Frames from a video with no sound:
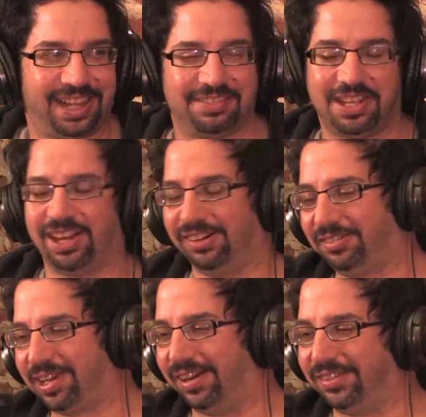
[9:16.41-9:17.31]
No,
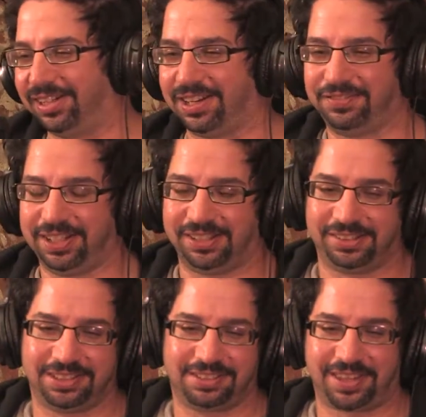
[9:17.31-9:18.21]
whatever. I'm,
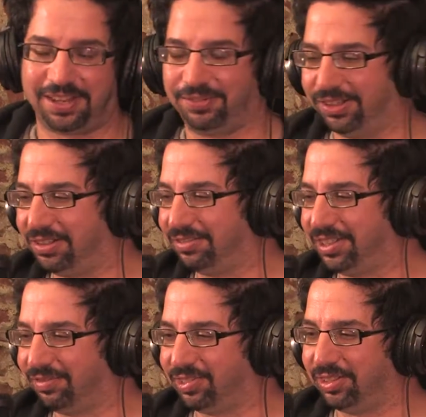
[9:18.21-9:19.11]
thankful
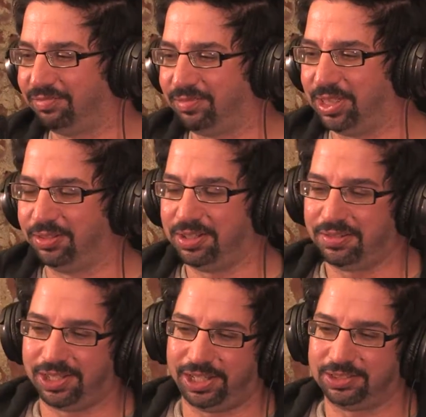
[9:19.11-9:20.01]
to be doing new
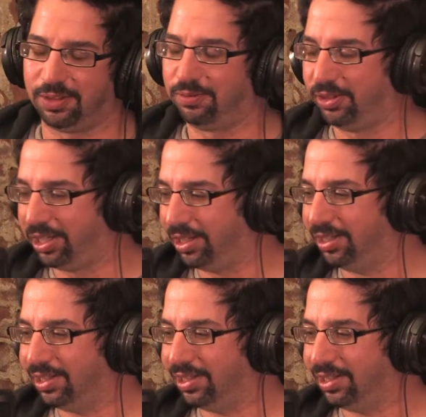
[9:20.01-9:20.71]
things, hopefully.